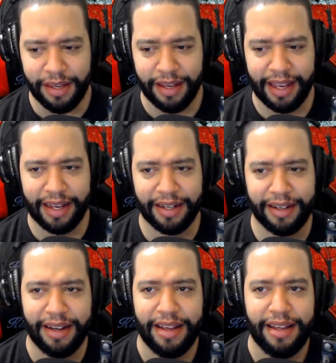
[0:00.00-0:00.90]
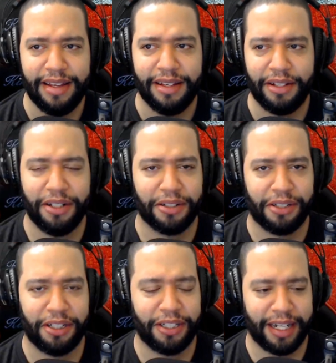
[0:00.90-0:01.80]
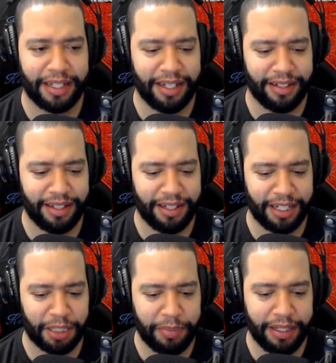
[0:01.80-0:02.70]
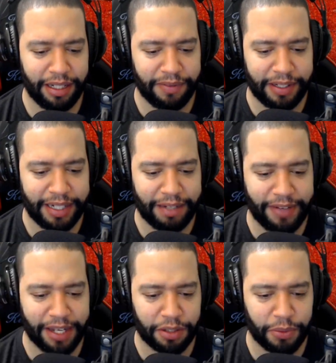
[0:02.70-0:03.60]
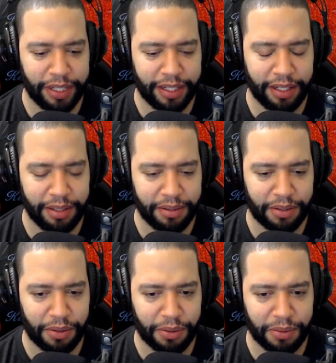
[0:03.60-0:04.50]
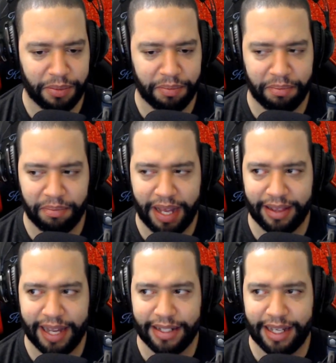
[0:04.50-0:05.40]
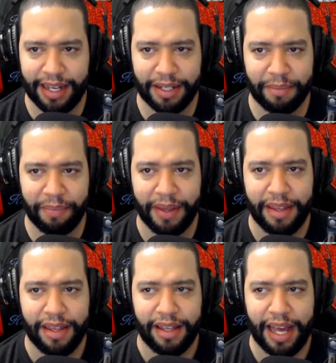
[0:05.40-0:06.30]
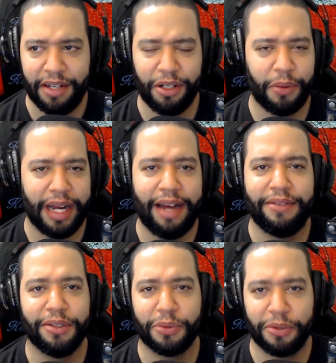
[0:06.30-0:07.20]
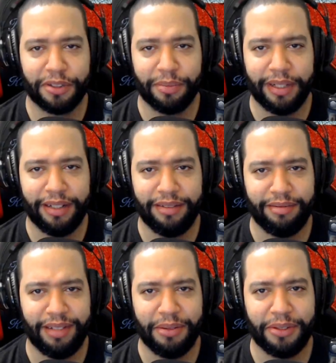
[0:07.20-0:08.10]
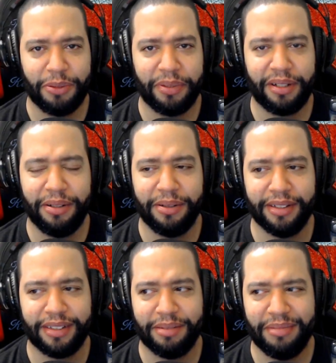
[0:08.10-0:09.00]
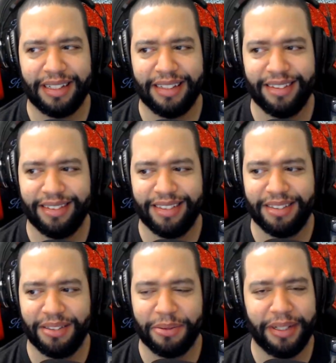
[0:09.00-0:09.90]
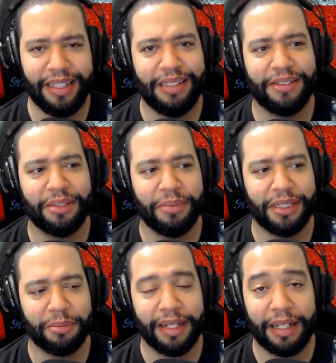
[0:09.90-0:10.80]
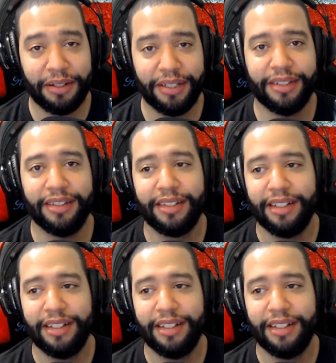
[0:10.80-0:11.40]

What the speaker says: And, you know, Star Trek, they speak in a very advanced way. So at that time, I didn't know what half those words meant. I was super clueless. I'm like, I don't know what any of this means, but I learned.